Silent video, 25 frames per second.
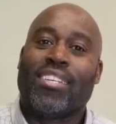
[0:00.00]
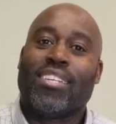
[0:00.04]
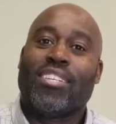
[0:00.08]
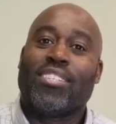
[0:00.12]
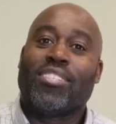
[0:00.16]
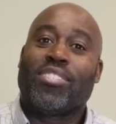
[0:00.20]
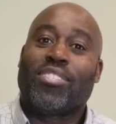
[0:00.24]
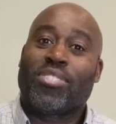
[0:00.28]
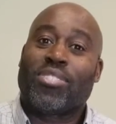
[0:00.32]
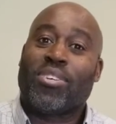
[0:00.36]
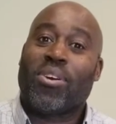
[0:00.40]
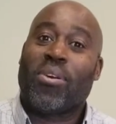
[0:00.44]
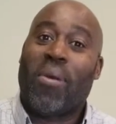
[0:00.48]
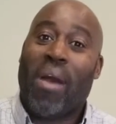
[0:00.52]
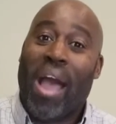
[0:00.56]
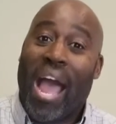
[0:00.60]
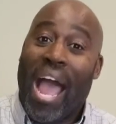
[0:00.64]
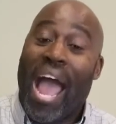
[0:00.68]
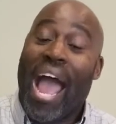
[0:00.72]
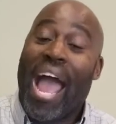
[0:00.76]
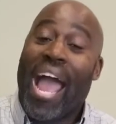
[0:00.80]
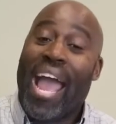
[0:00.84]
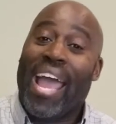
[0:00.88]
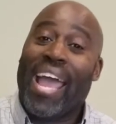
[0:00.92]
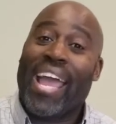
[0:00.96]
So
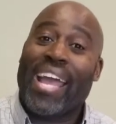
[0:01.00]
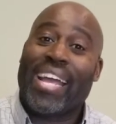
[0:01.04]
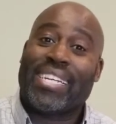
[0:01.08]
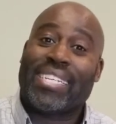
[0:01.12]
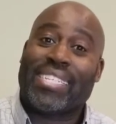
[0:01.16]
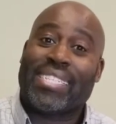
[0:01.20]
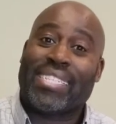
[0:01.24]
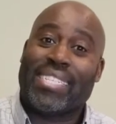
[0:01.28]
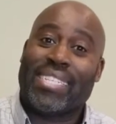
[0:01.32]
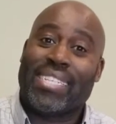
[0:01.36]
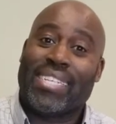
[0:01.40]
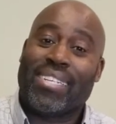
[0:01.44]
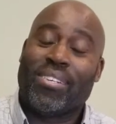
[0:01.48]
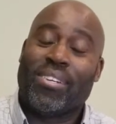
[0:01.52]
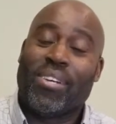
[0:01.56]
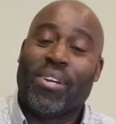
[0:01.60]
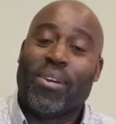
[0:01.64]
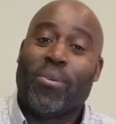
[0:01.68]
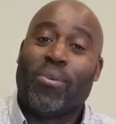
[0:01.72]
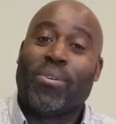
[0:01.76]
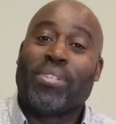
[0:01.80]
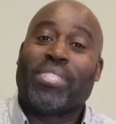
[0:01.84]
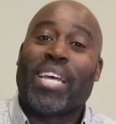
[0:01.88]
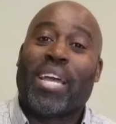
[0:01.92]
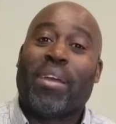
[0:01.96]
I actually
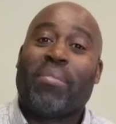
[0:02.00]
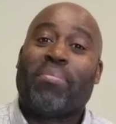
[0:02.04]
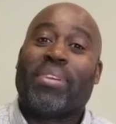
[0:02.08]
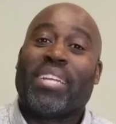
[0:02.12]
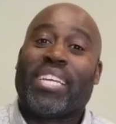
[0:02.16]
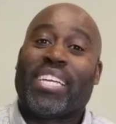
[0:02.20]
was able to